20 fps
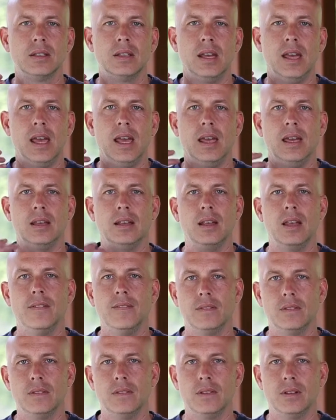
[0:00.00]
and
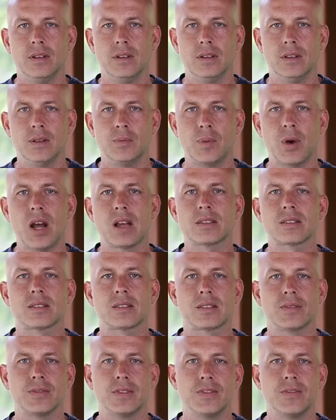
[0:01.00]
the
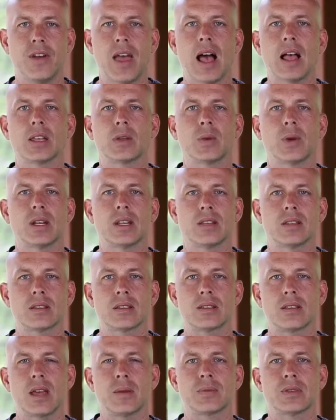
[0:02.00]
process of evaluating the
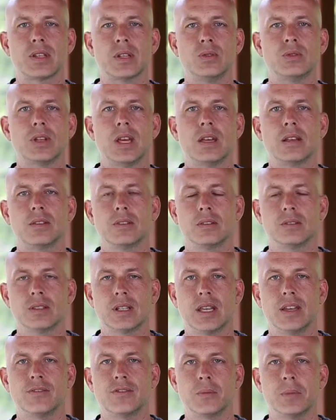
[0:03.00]
steps that you take to
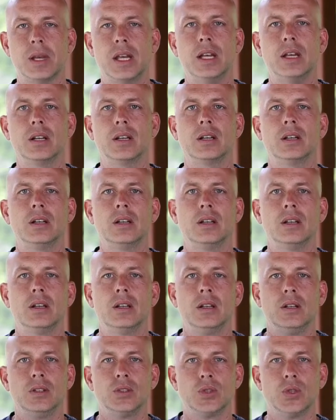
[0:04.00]
get from here
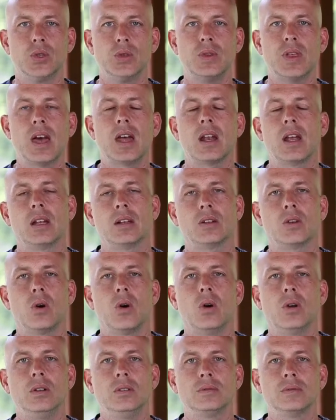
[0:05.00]
to that end
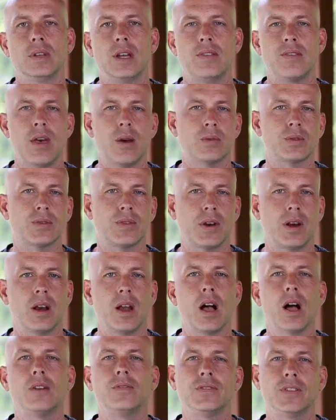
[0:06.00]
goal, and that was very
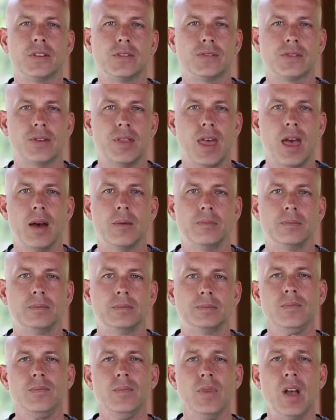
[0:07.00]
helpful for them.
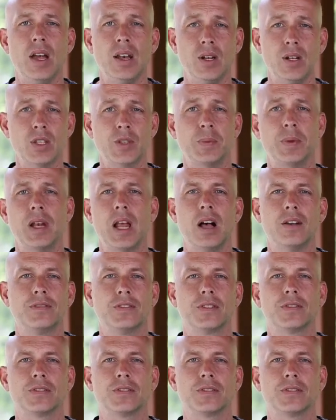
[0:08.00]
I know it's been helpful